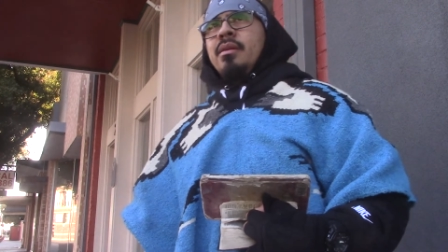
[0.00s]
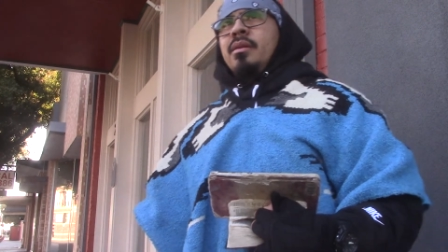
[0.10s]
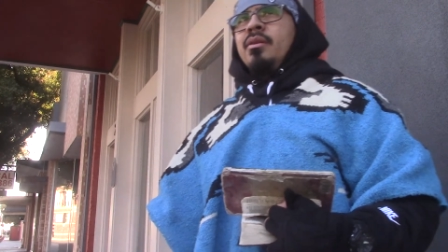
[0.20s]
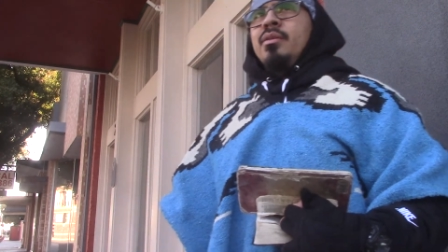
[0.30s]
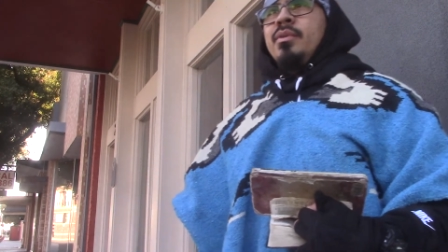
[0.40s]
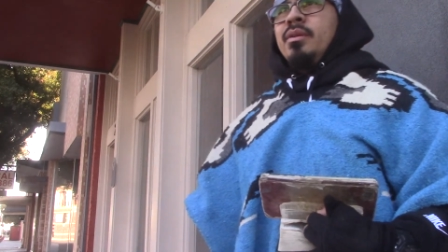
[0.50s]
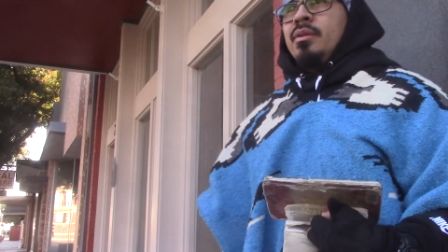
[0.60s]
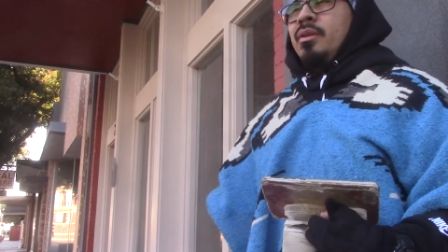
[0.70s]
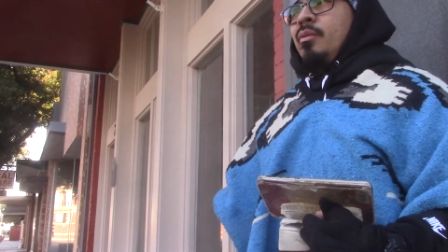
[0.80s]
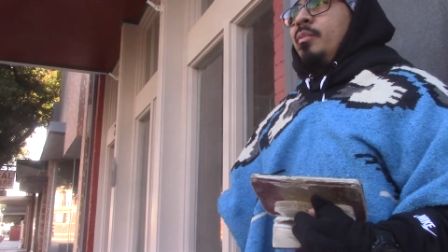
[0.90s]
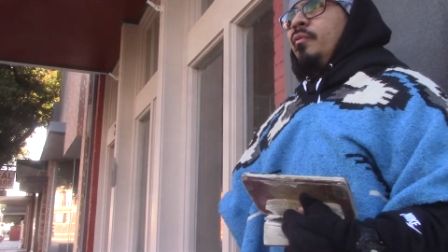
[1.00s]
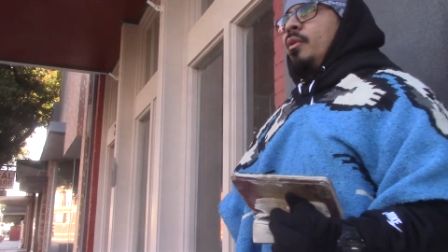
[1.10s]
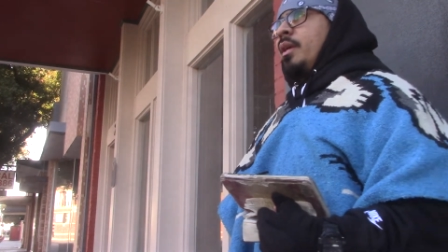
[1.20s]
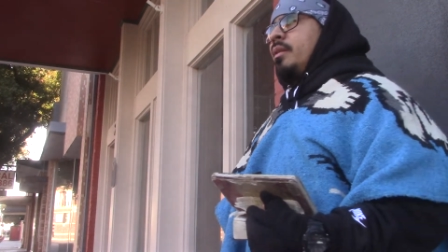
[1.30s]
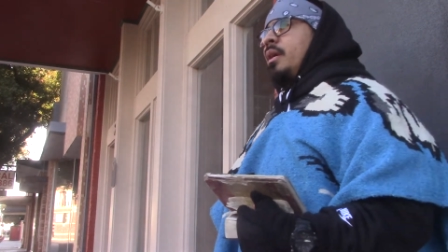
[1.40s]
You know, you, you know
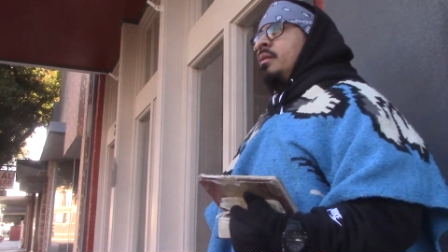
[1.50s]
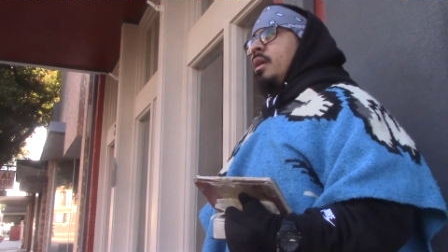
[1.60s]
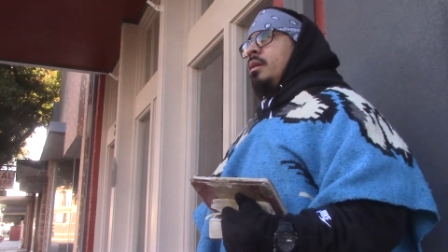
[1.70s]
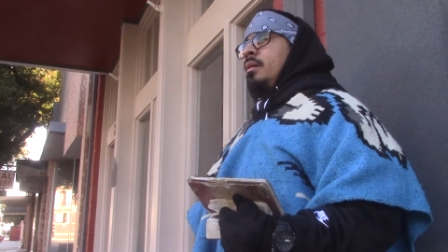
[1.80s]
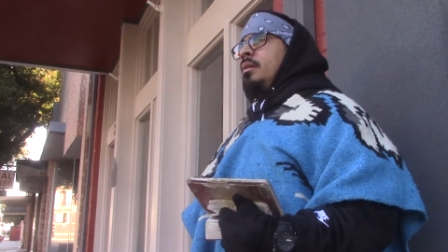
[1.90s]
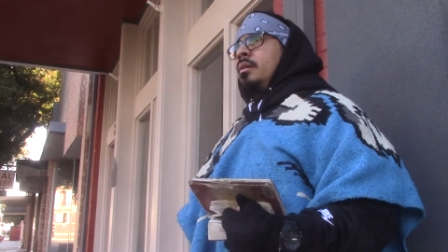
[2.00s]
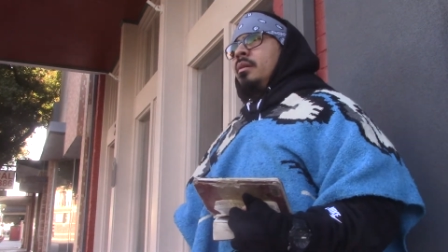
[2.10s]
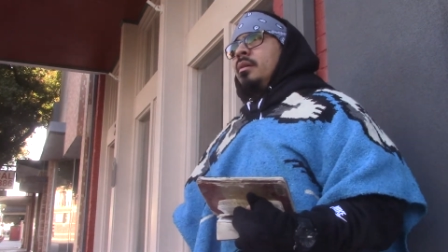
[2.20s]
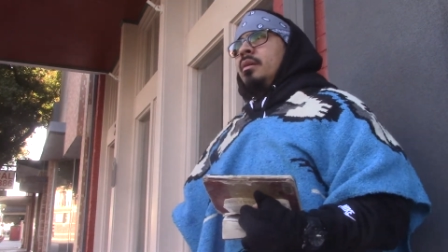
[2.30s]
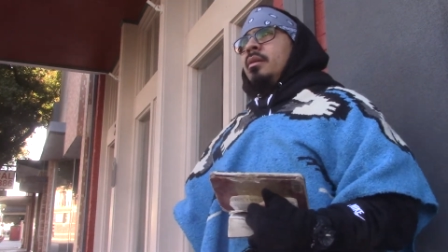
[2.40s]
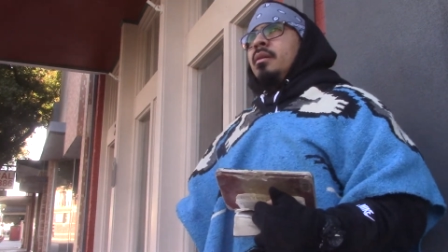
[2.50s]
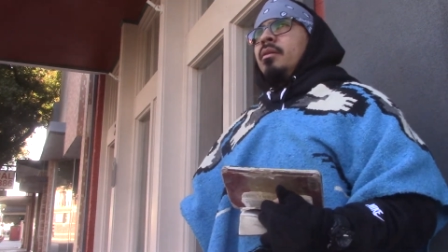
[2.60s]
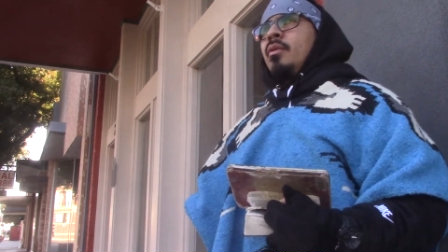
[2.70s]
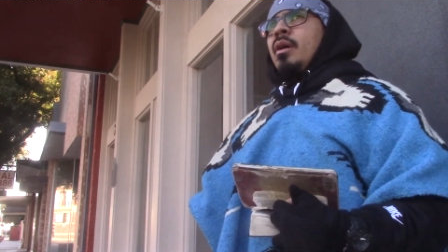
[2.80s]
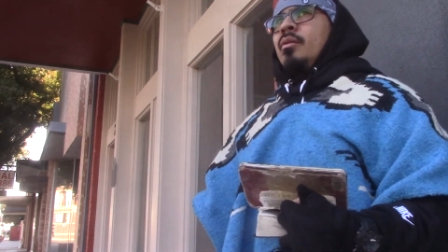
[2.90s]
before they, they, they uh,
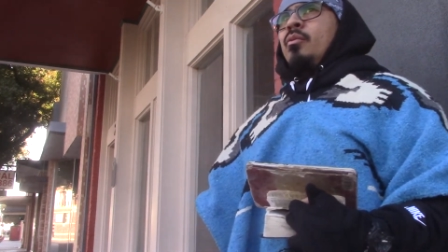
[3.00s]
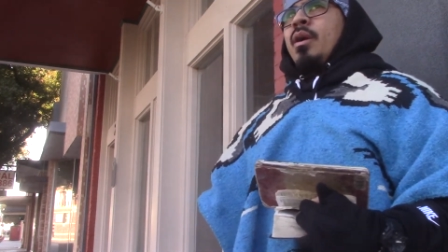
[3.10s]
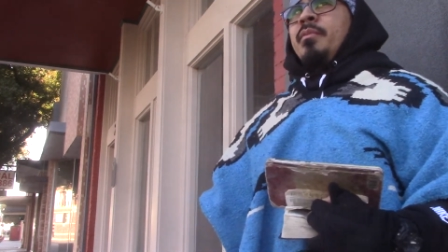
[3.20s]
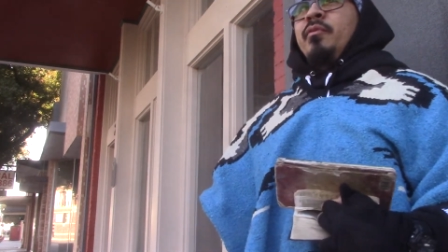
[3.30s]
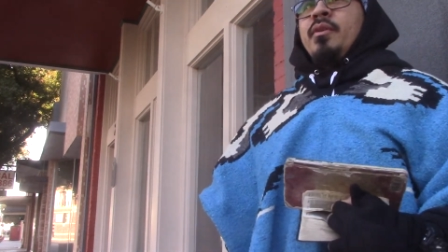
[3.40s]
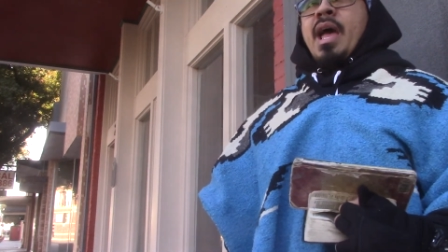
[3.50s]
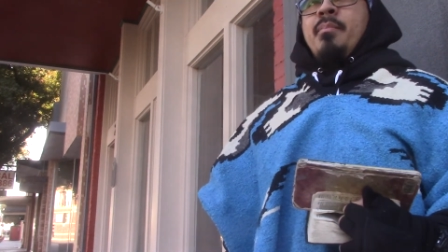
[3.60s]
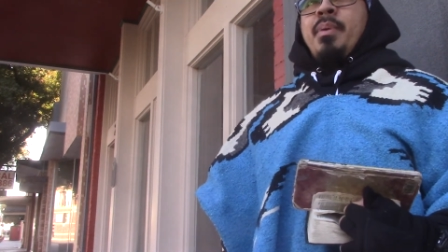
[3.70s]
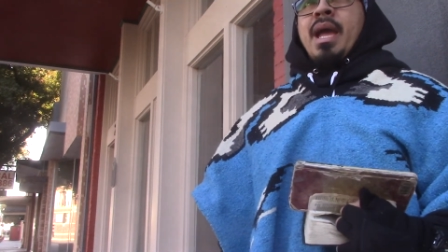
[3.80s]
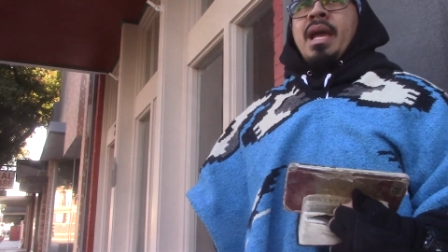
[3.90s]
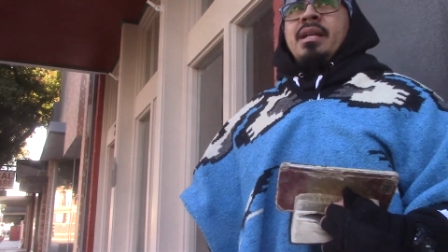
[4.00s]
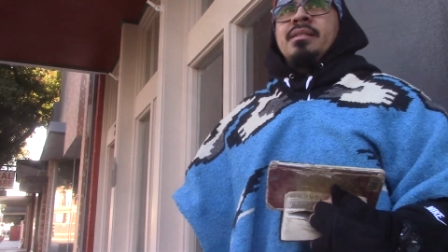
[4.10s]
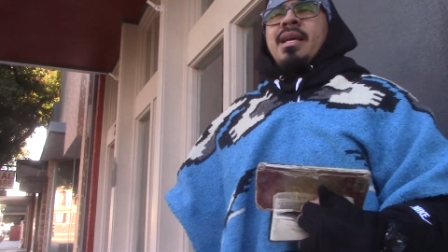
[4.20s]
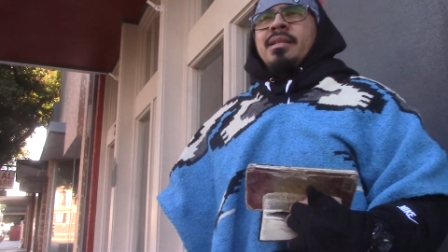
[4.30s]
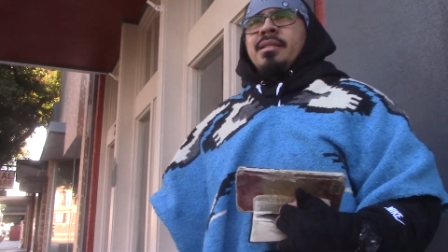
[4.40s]
right right before that pain
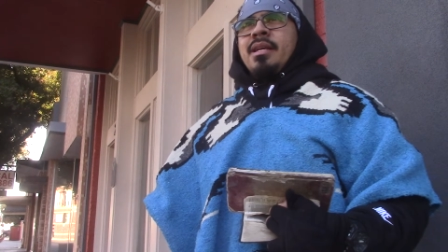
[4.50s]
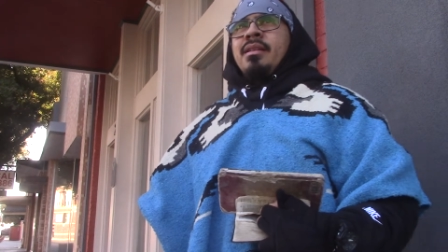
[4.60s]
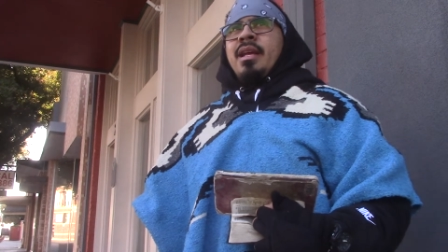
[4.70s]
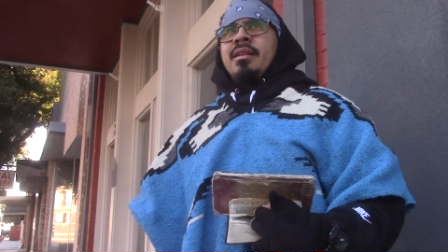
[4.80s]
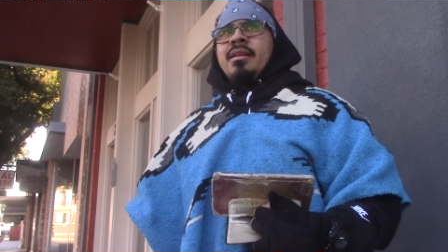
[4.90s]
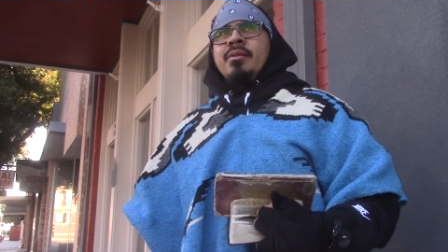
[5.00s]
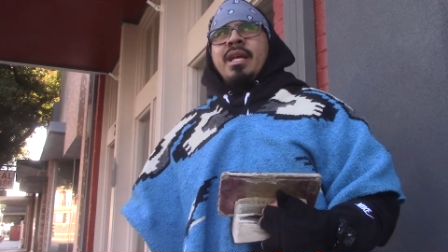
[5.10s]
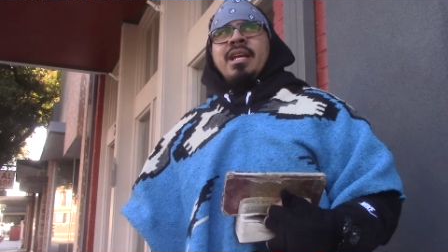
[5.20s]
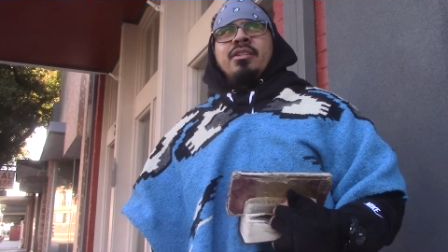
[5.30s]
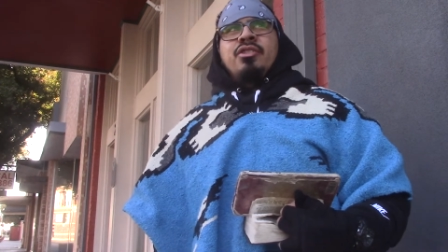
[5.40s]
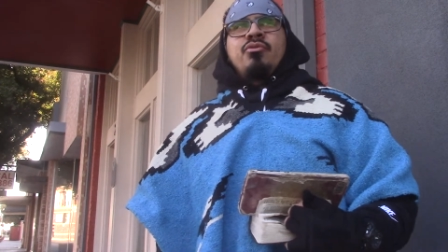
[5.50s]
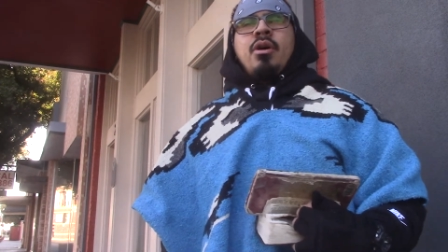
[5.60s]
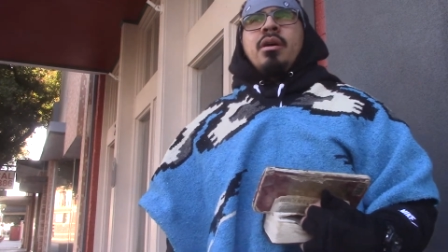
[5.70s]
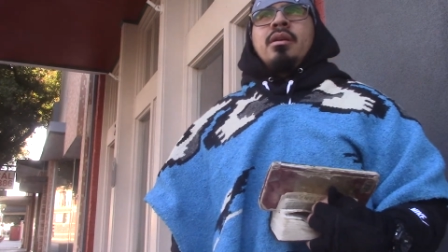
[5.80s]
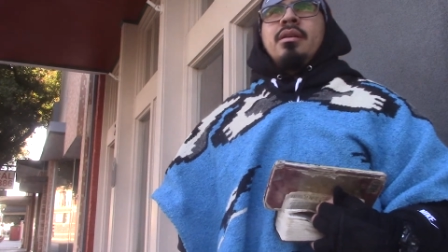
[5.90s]
sets in, they when they get
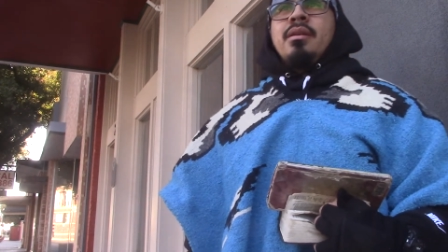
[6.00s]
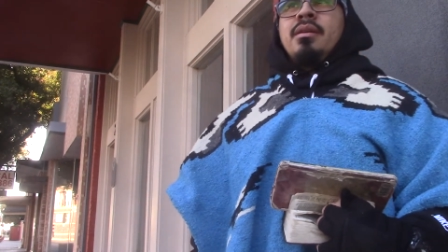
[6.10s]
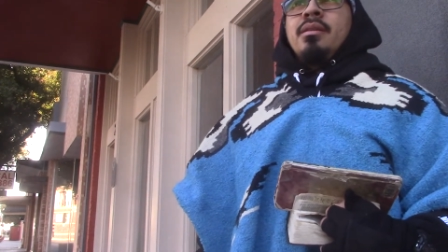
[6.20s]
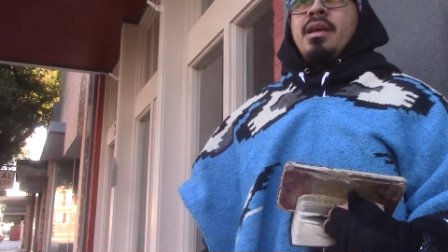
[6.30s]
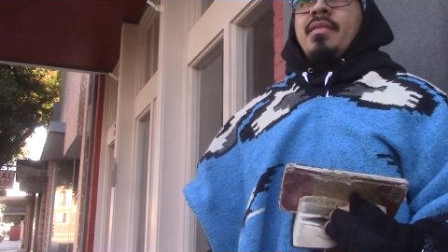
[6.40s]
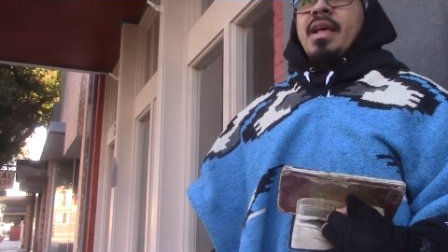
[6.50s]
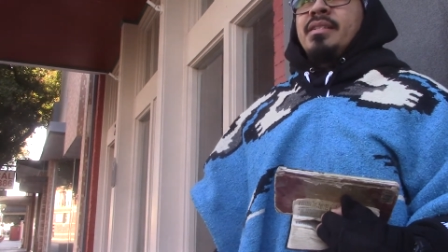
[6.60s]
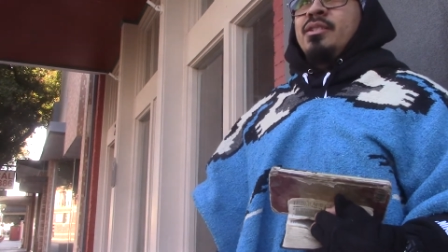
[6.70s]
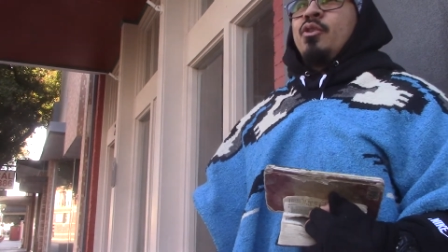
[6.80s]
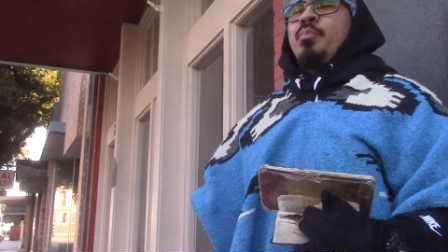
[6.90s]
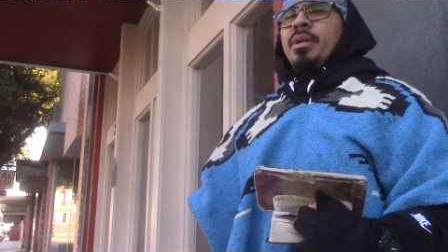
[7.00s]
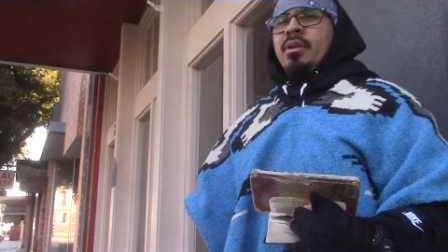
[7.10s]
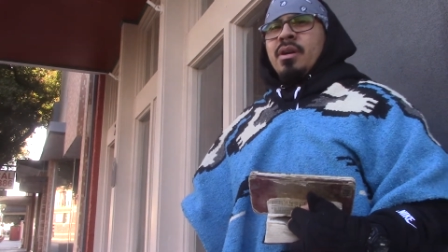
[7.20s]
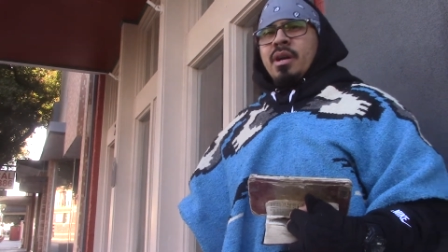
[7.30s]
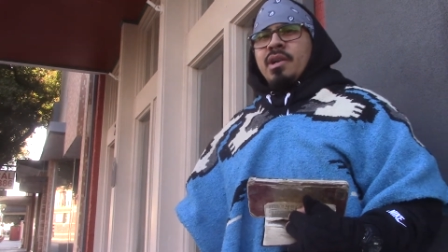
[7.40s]
struck, they have that stupid
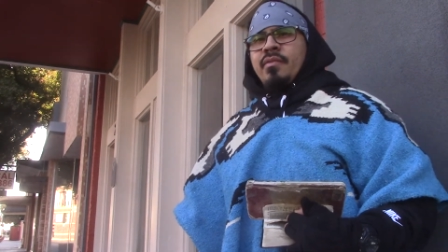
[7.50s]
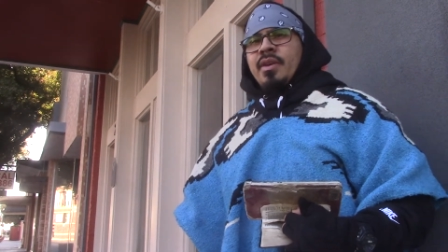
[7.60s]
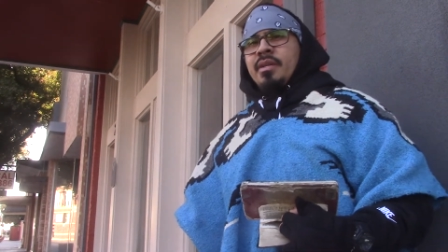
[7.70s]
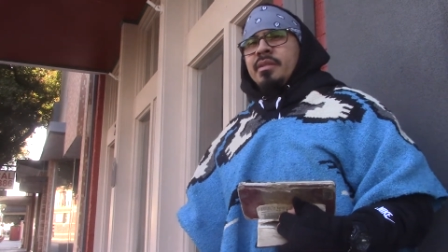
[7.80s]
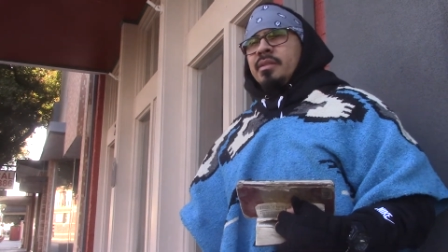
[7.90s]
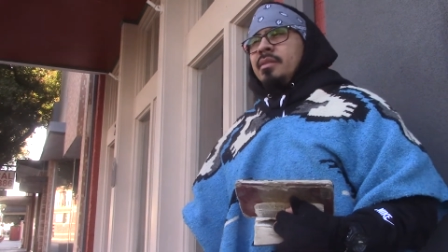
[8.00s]
look on their face.